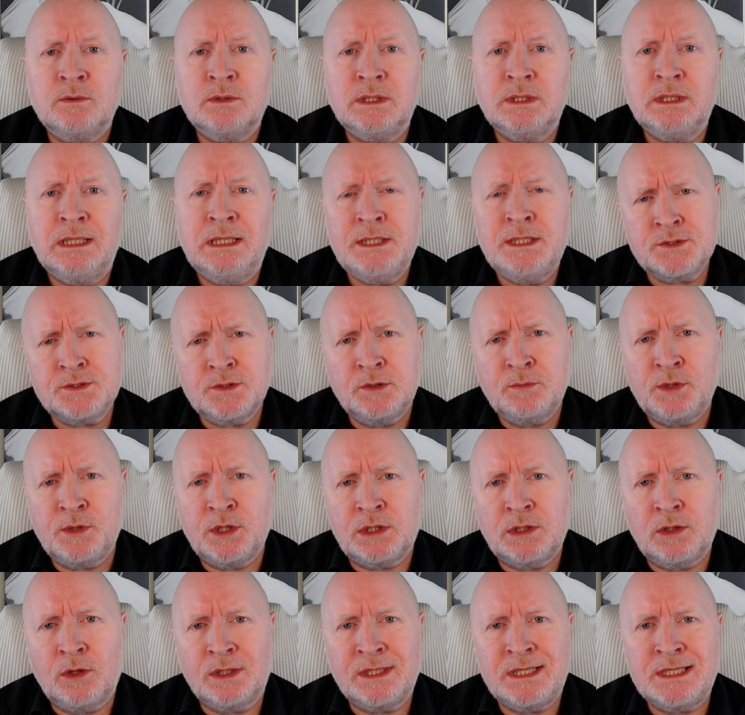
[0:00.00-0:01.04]
Now, it is going to
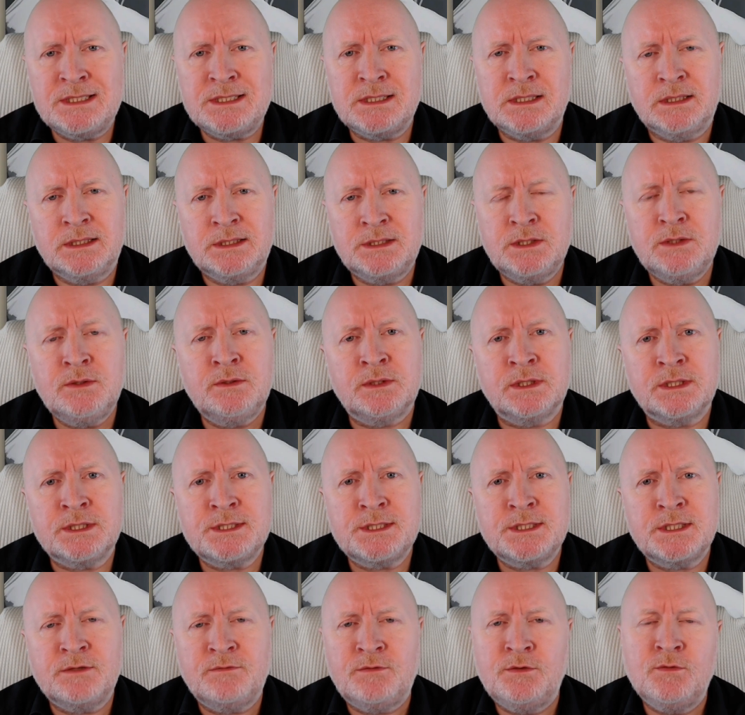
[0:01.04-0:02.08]
be a lot easier to do
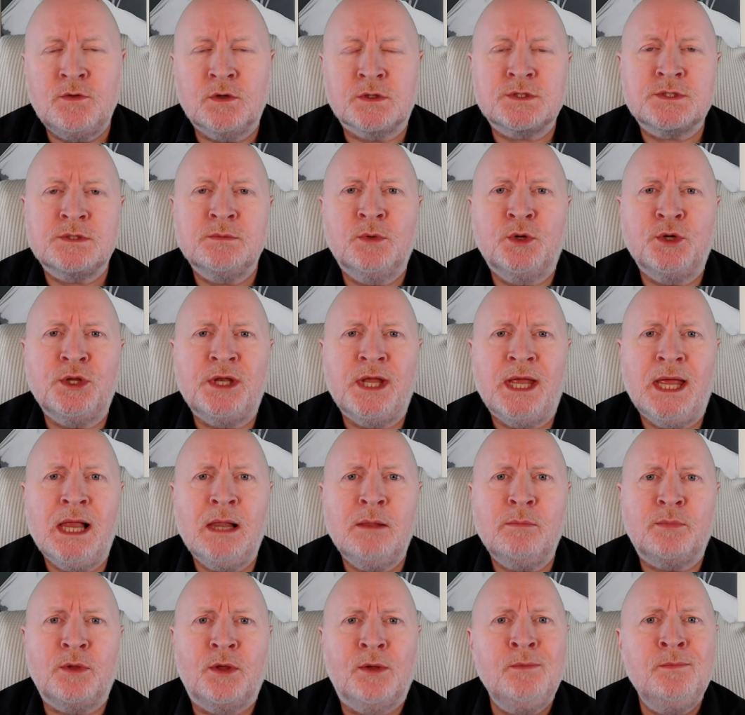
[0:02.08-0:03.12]
this if you've got somebody to
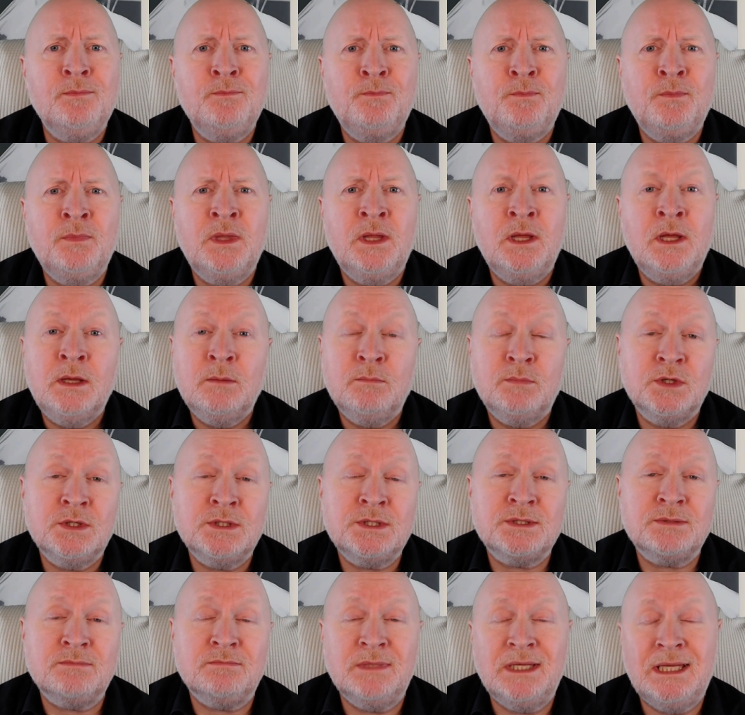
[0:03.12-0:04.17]
help you,
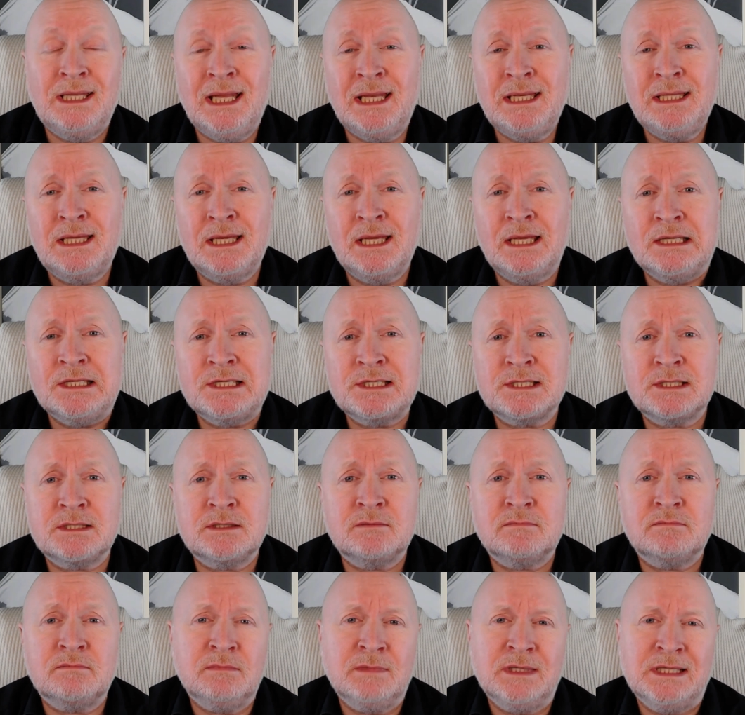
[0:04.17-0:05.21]
but in any
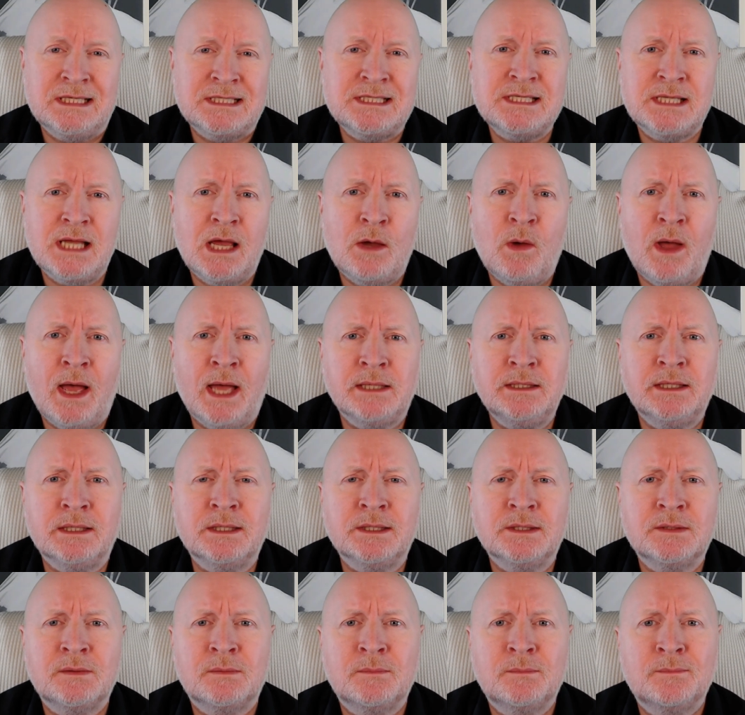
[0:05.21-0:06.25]
case, this is how I
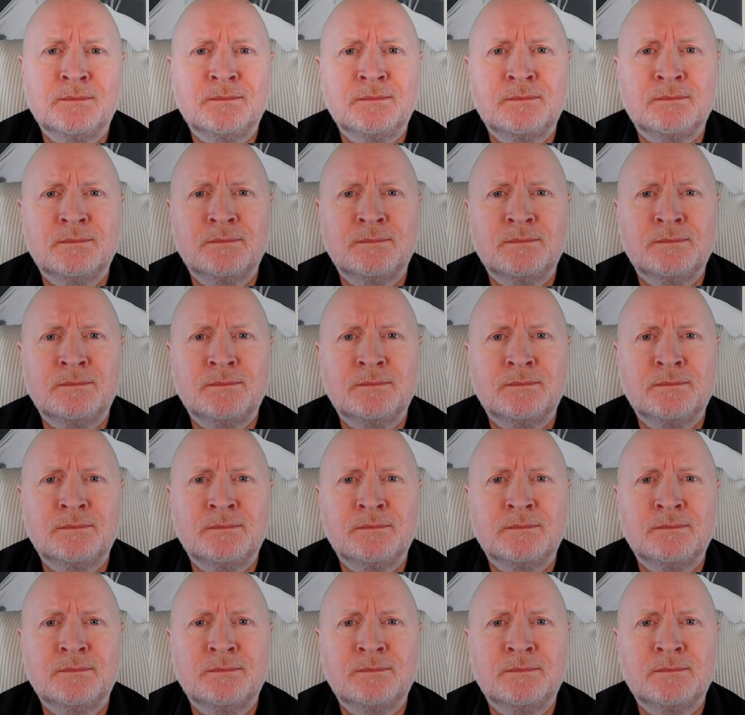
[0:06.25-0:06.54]
did it.